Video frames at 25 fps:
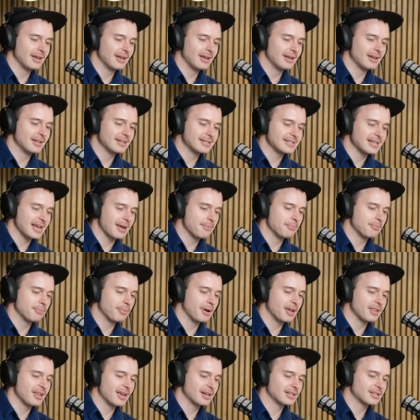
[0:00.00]
an attempt
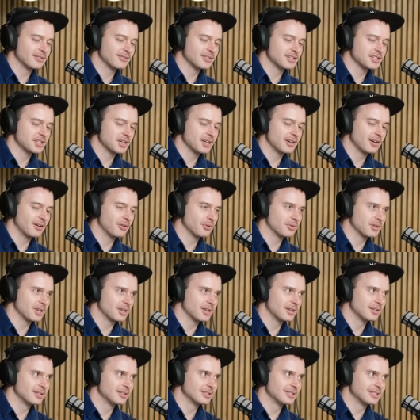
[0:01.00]
by the activist
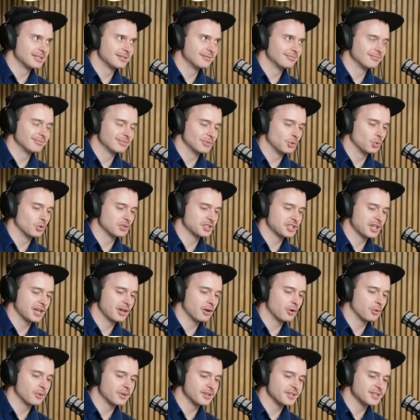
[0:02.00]
shareholder or
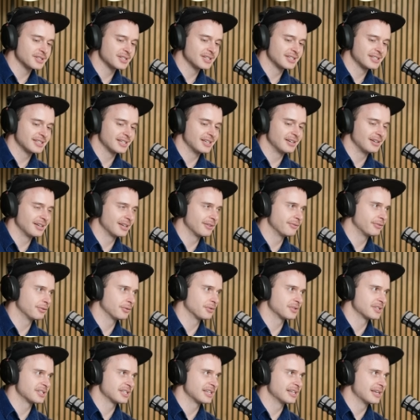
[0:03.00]
shareholders to
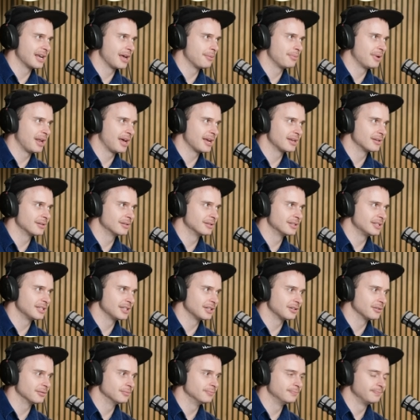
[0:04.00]
influence the M&A
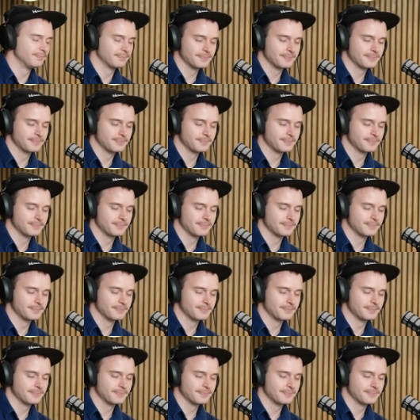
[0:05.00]
deal.